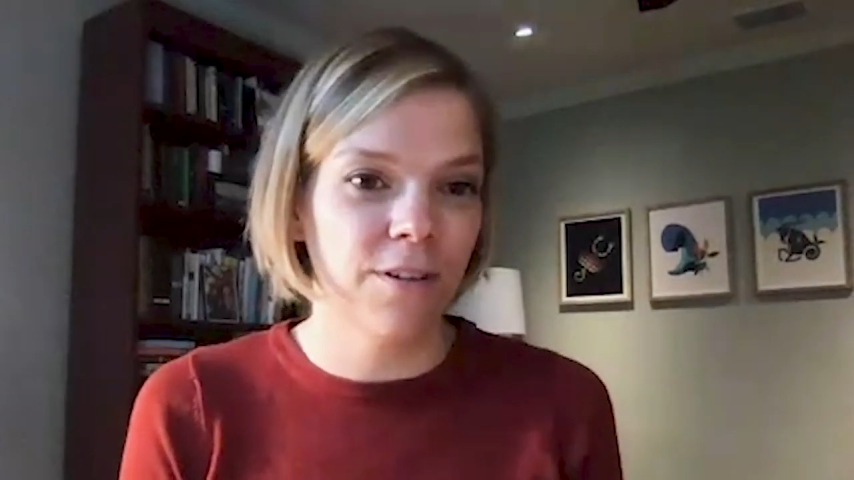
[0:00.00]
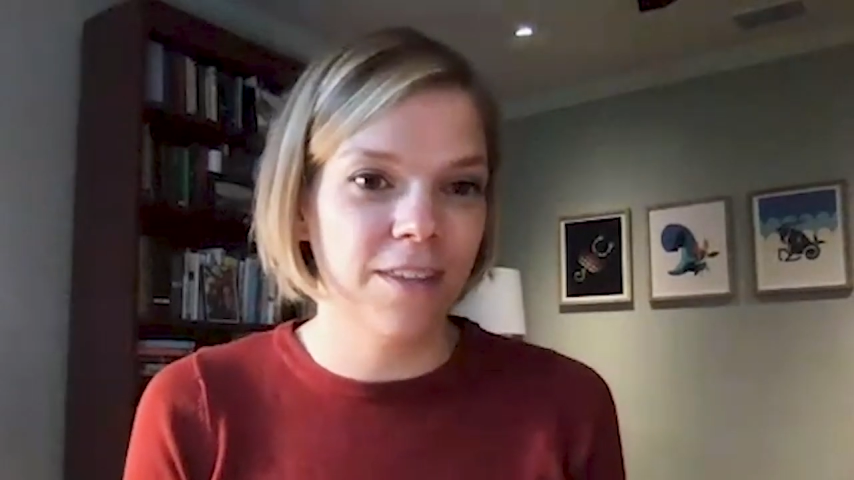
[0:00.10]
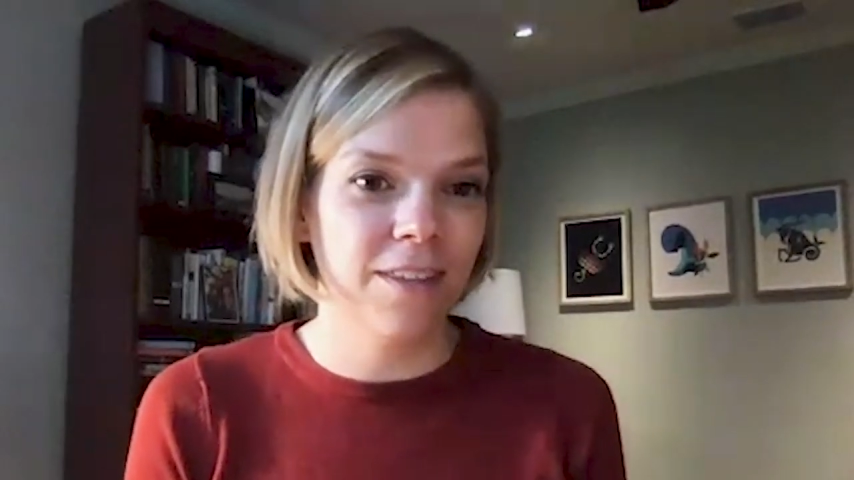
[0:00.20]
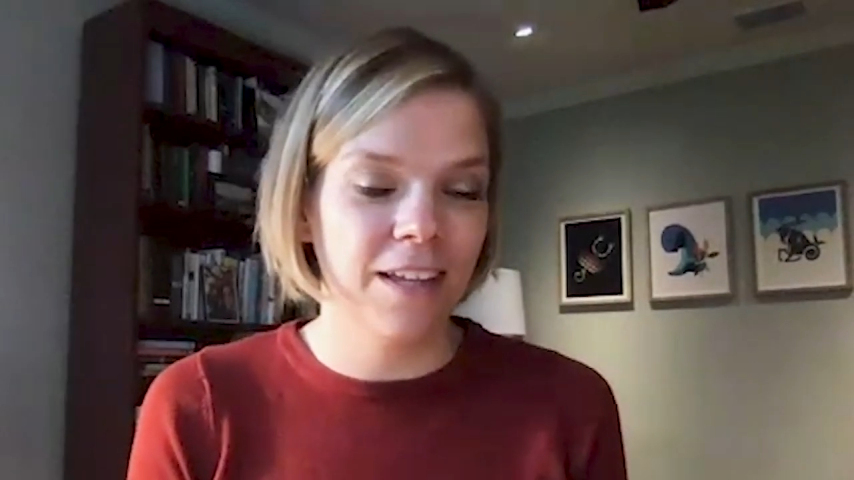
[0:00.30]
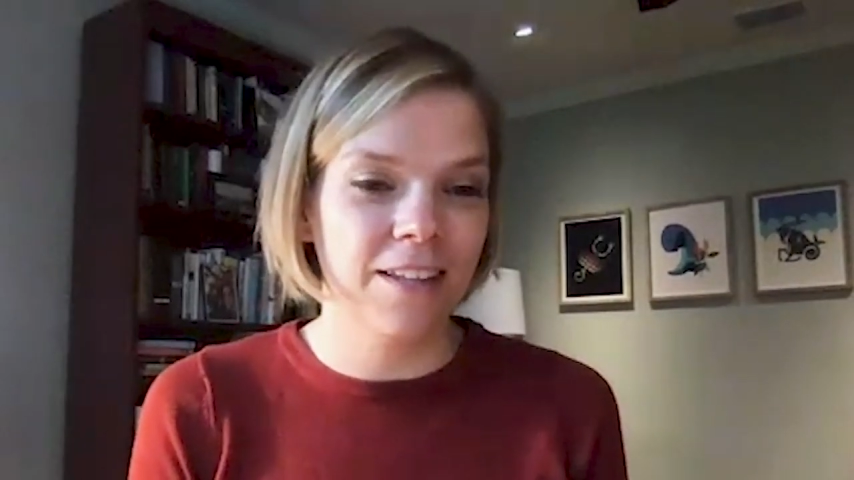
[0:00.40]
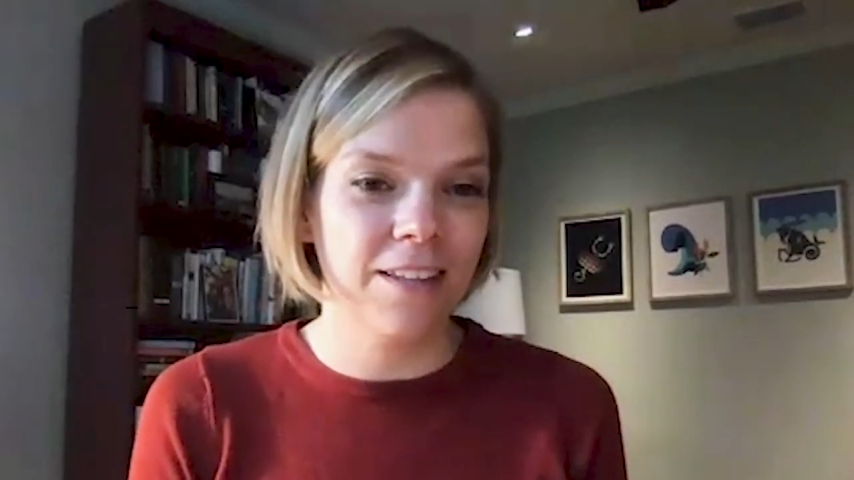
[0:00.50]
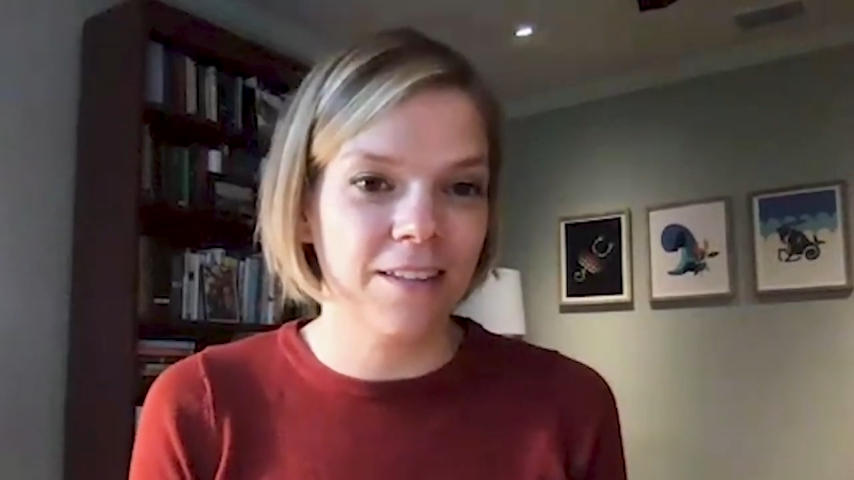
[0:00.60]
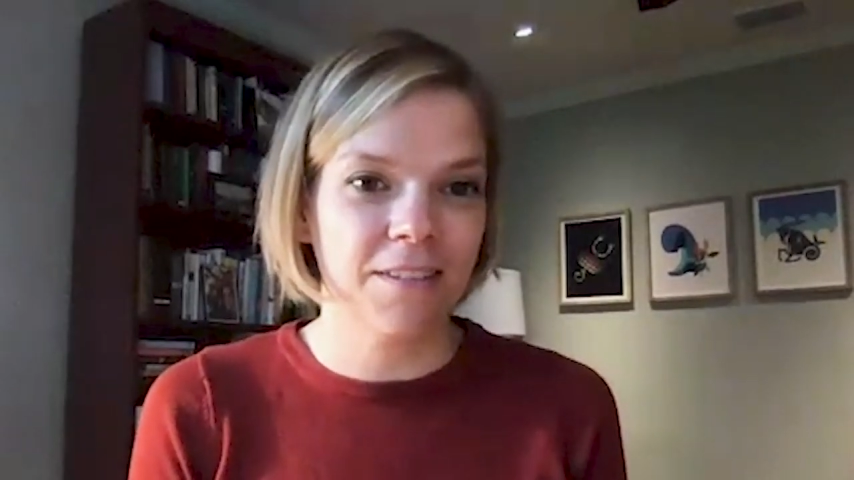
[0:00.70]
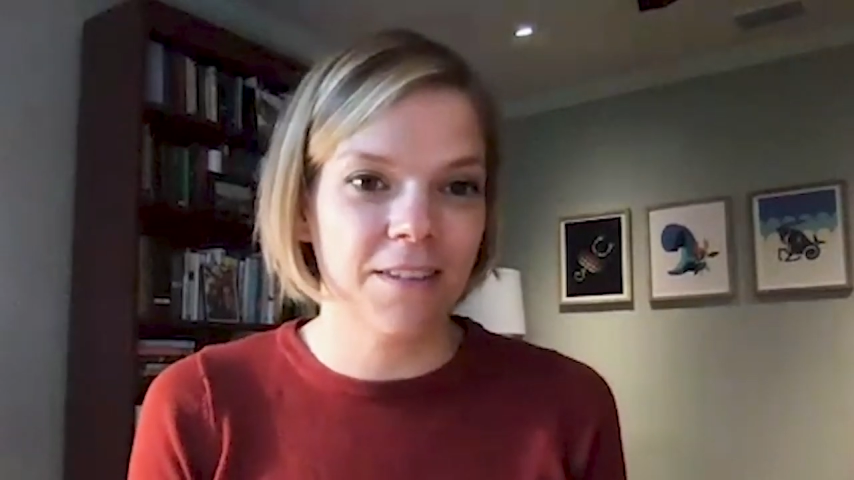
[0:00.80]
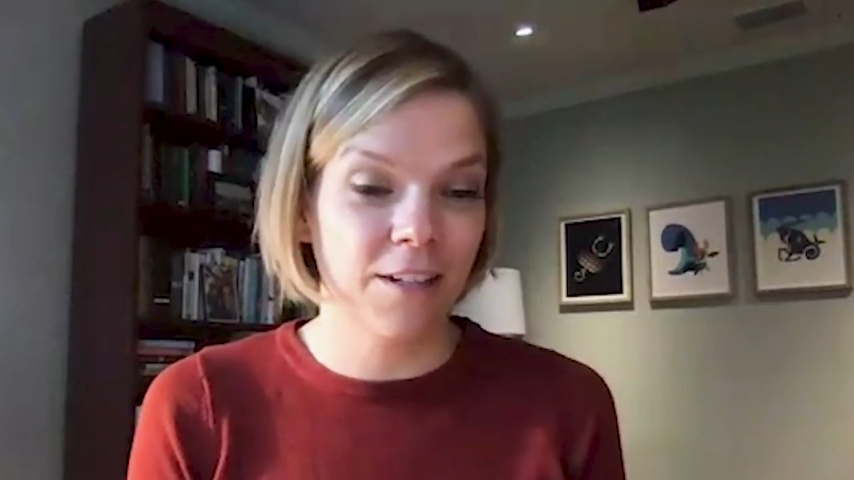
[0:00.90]
and
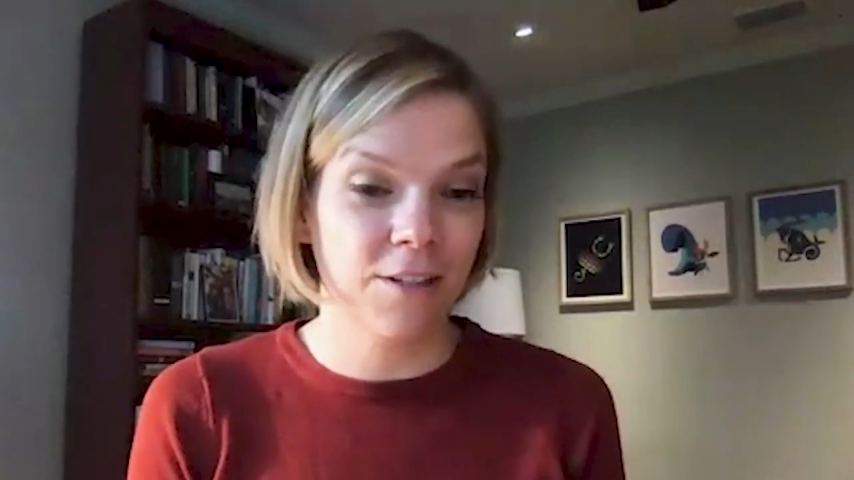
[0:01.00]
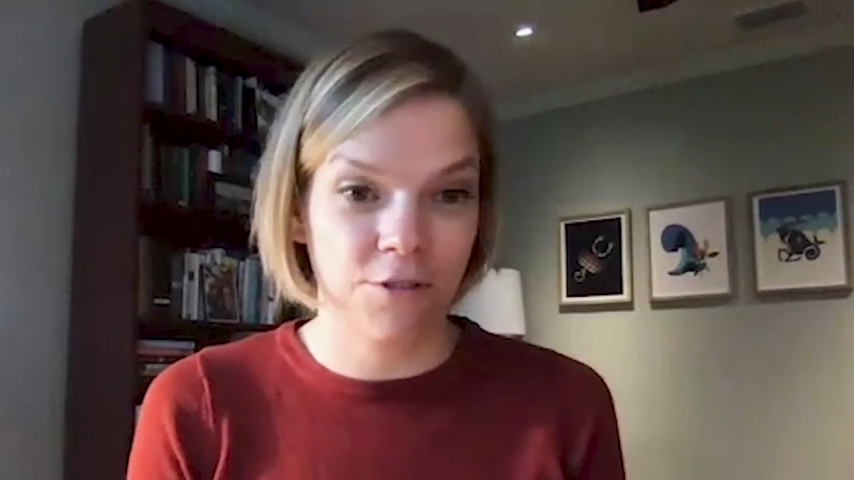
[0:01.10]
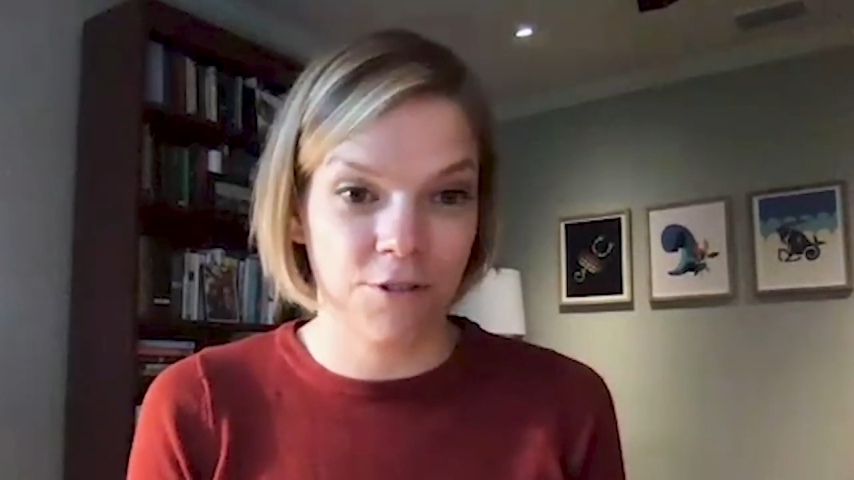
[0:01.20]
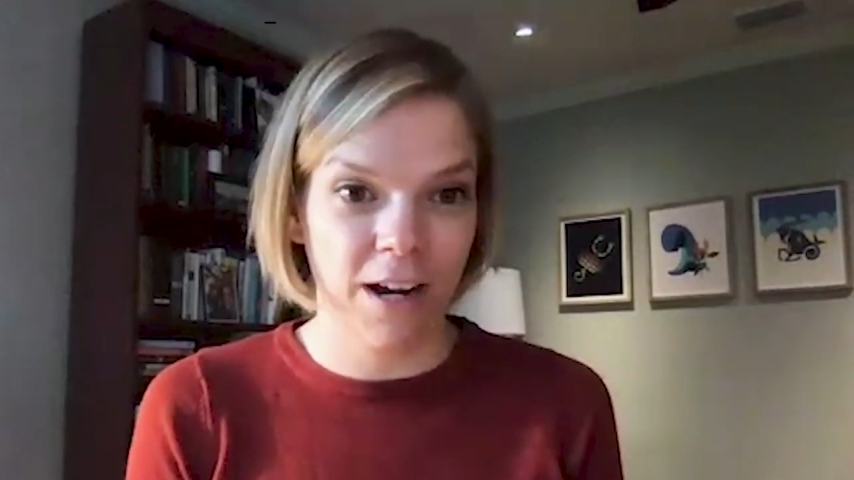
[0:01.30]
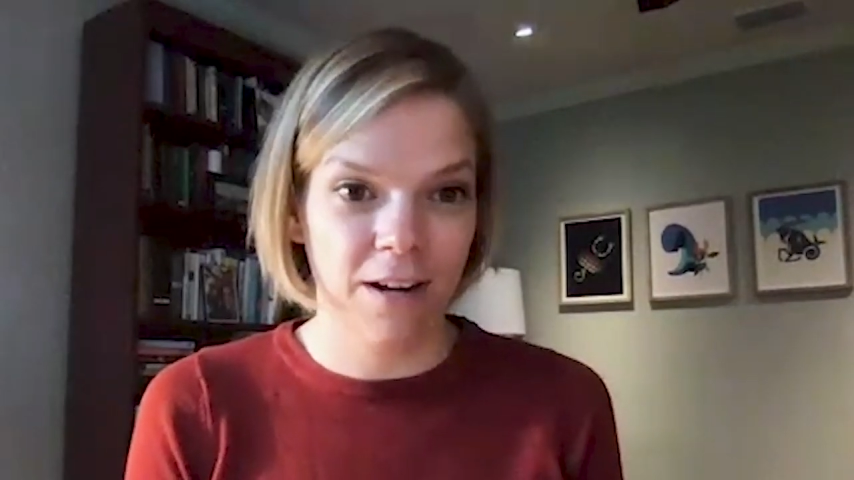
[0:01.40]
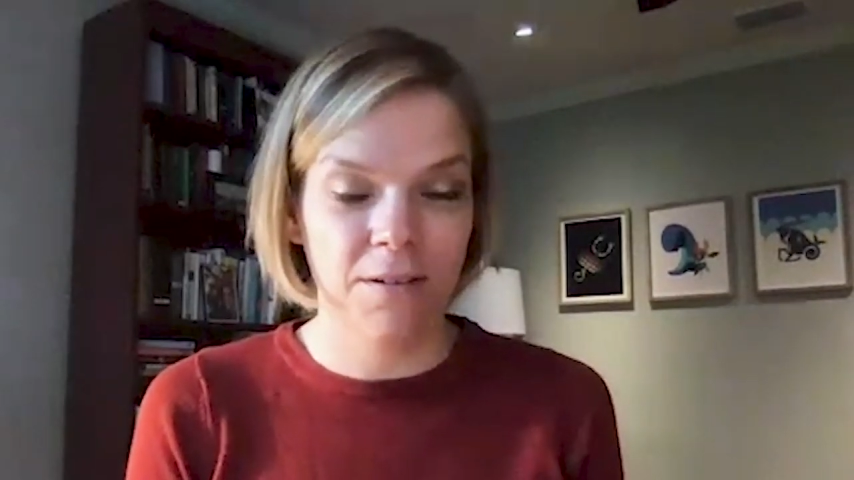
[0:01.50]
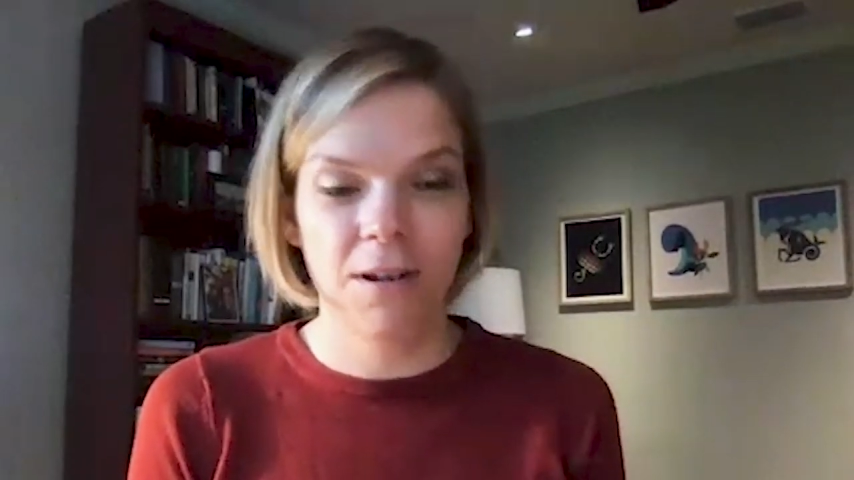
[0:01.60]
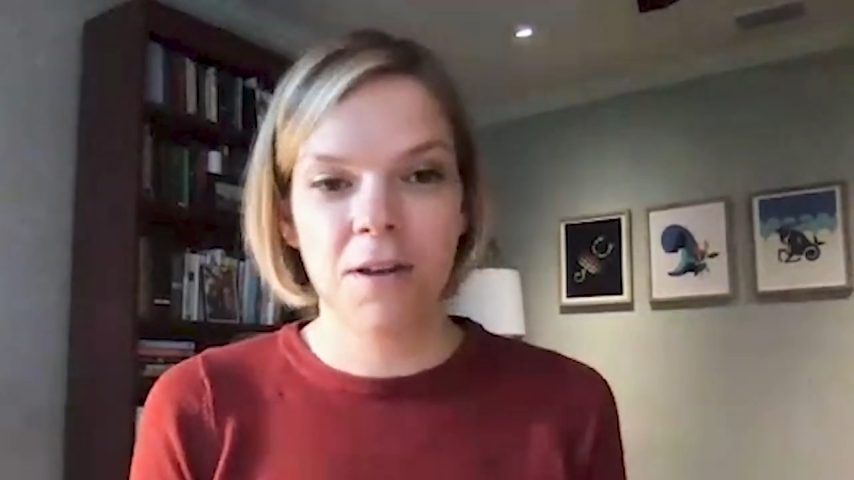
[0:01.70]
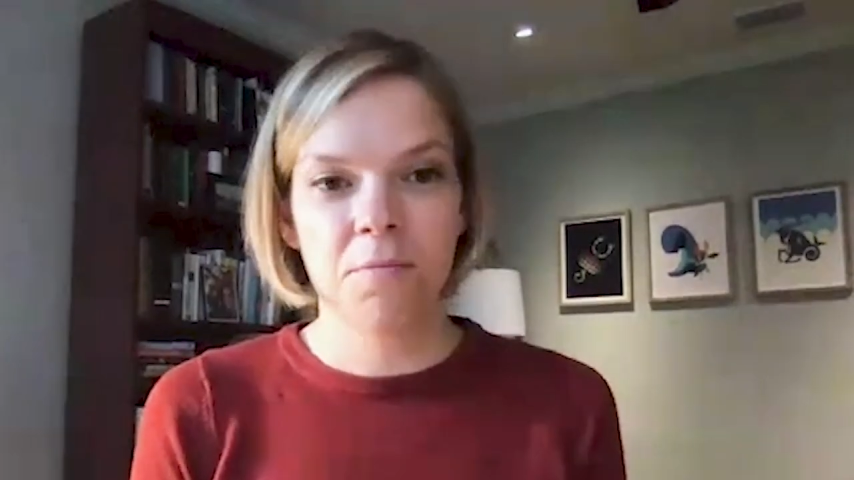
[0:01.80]
that's great.